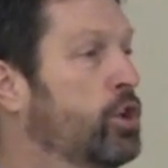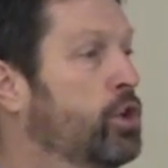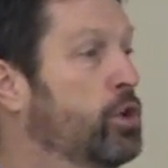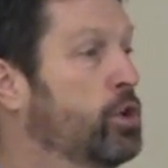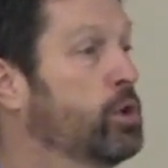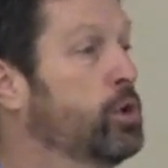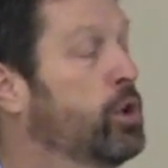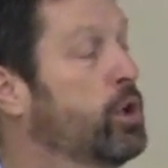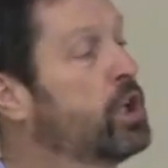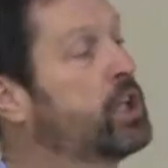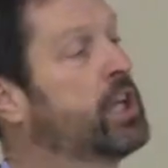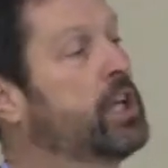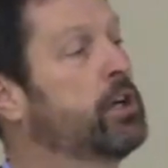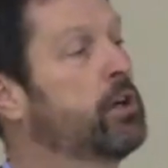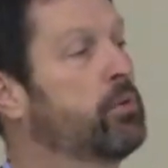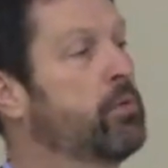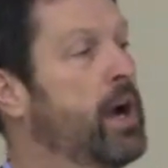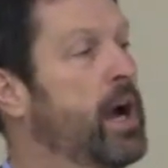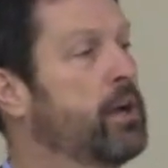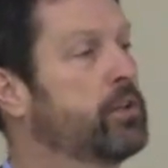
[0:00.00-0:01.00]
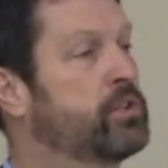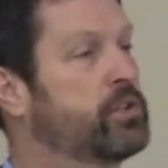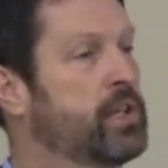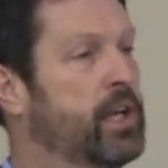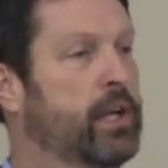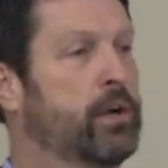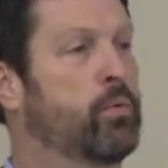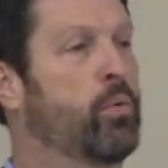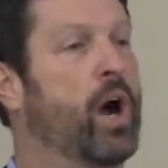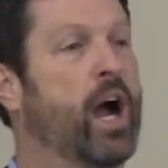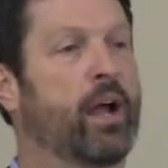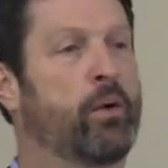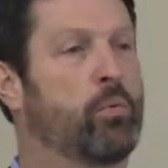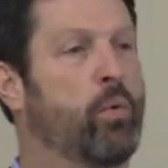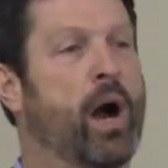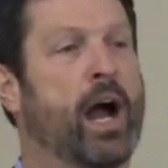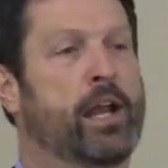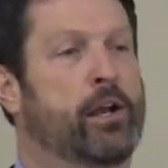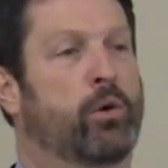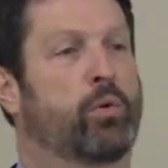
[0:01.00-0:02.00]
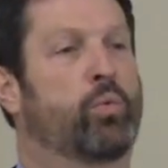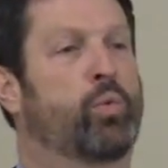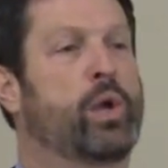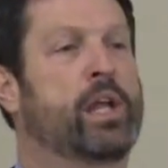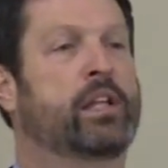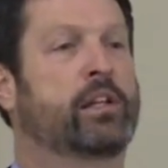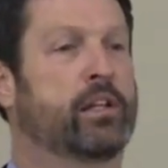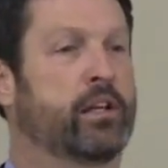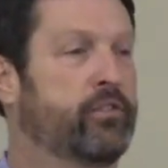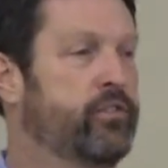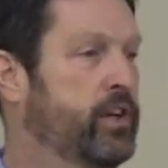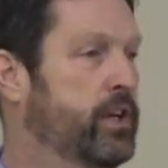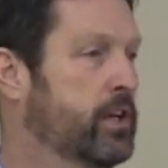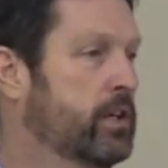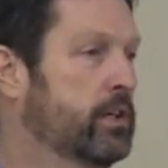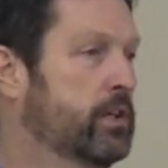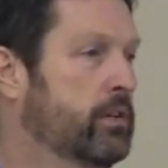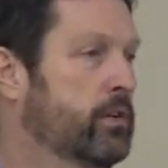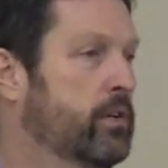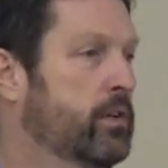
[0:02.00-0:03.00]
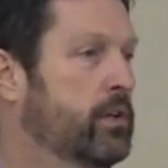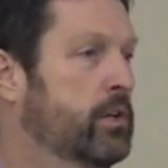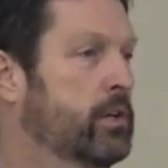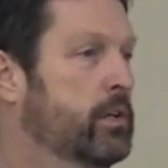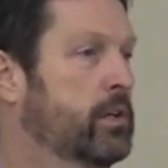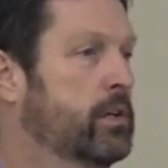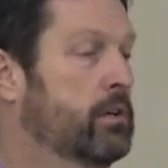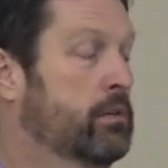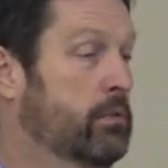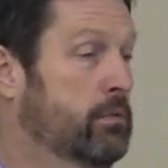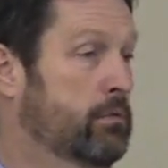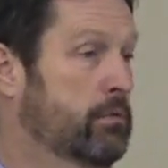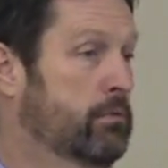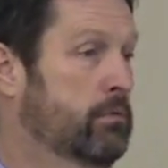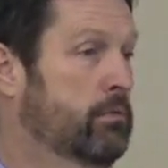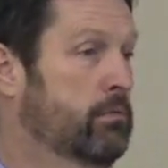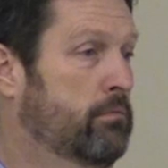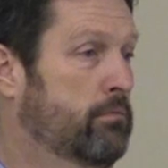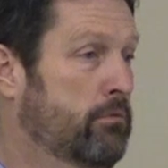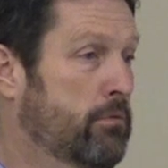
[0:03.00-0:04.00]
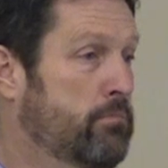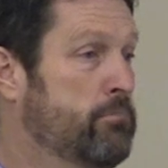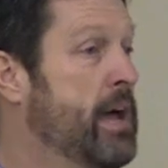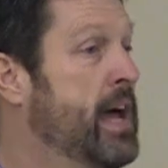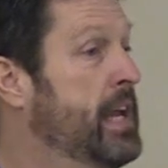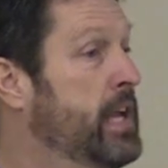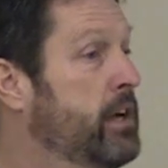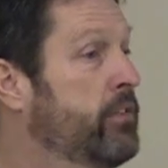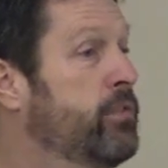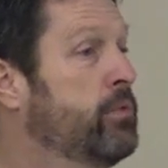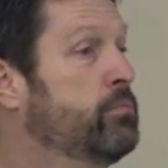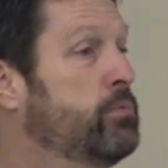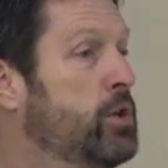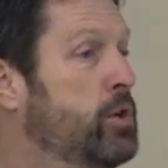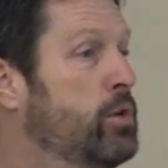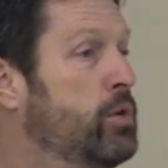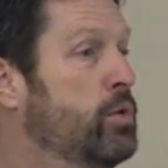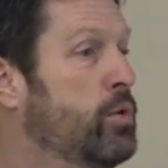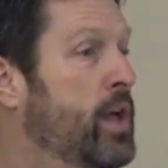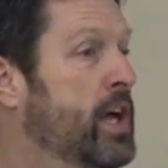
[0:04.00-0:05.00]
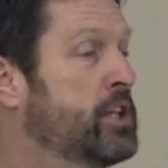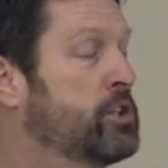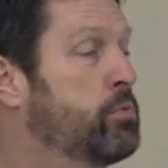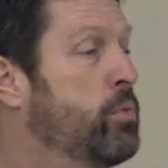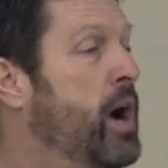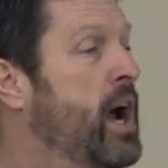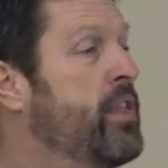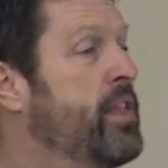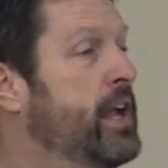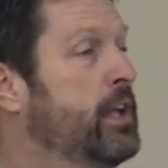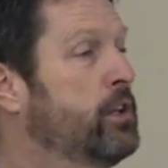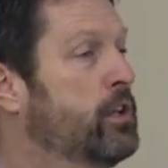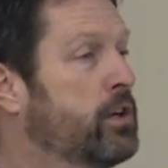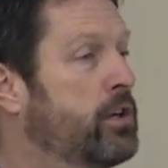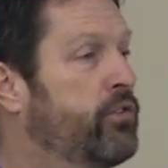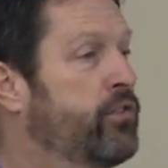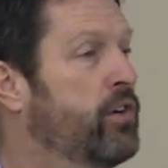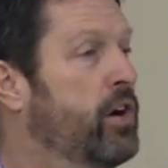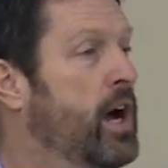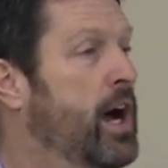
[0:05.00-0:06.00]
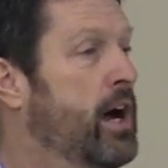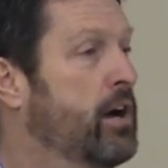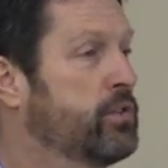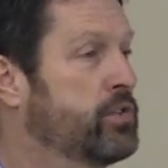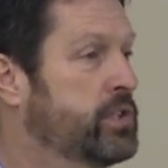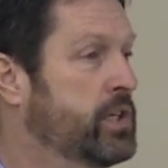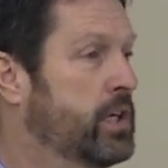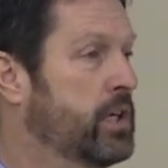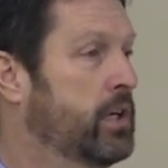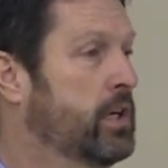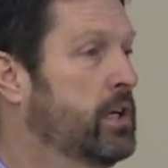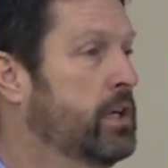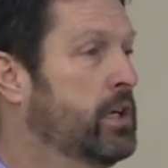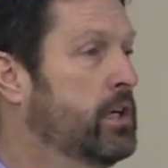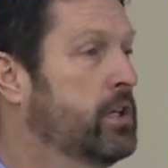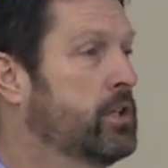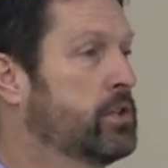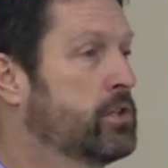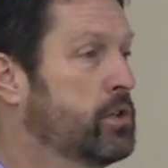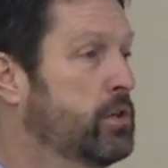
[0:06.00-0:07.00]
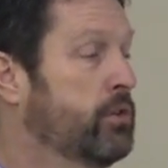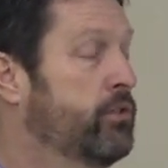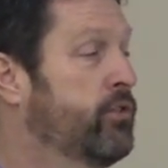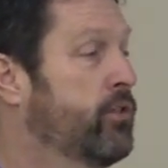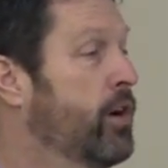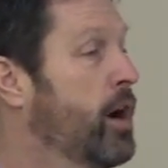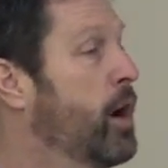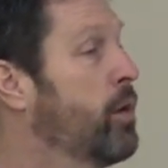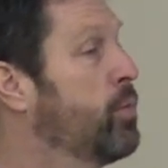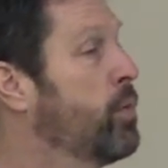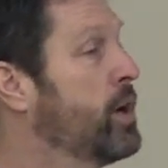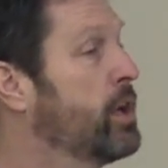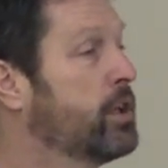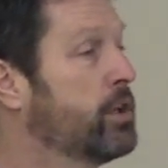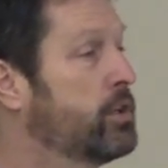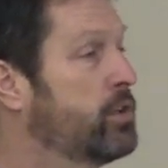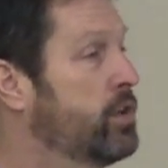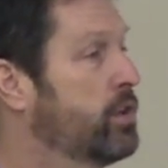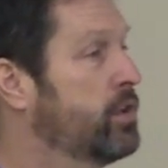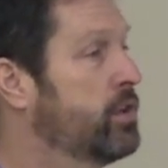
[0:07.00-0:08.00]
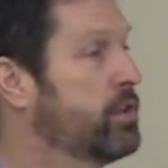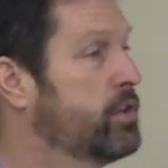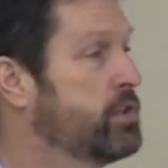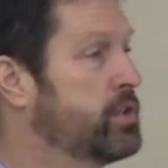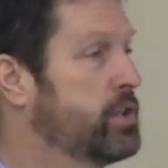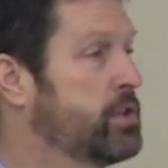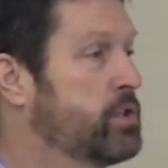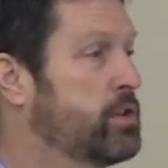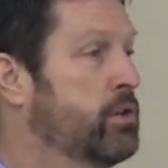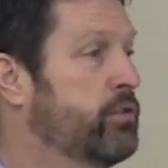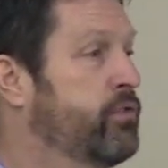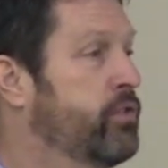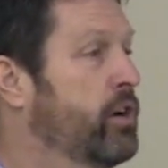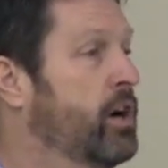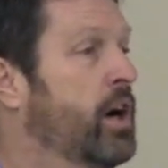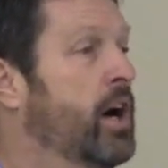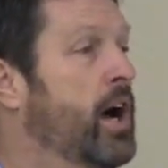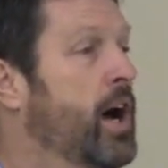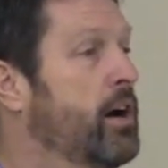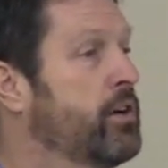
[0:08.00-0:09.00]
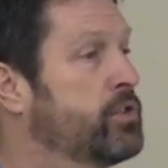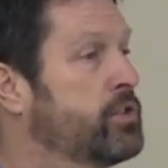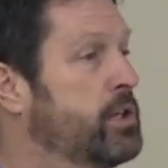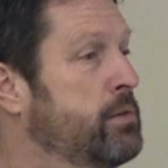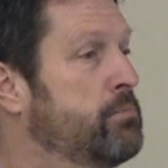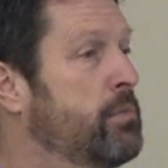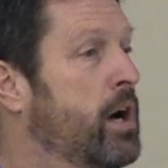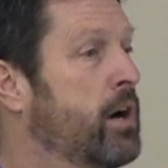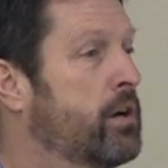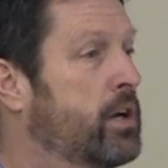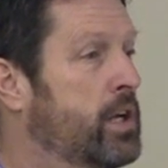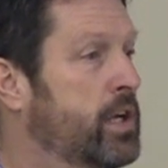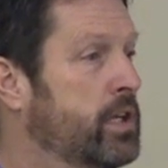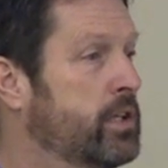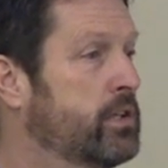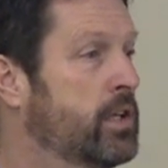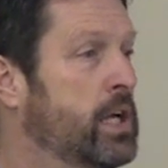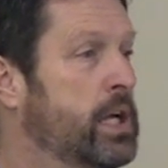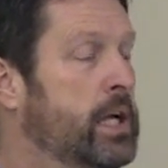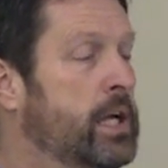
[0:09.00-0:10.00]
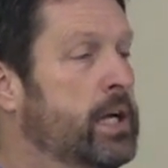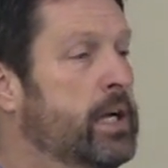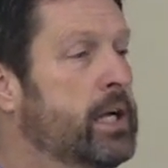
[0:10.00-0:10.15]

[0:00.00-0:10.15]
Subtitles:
They're looking around saying, why? Why don't we live here? Well, many of them do. That's why they look for housing. It's good for our realtors, it's good for our housing market.